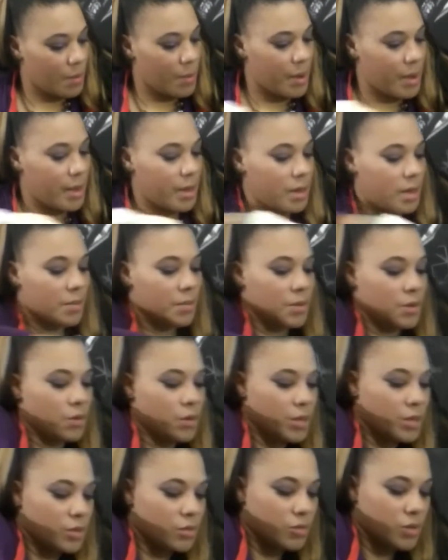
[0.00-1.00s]
But I'm
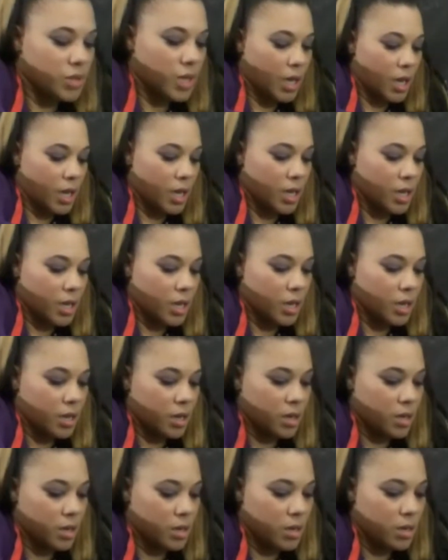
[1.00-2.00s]
going to take it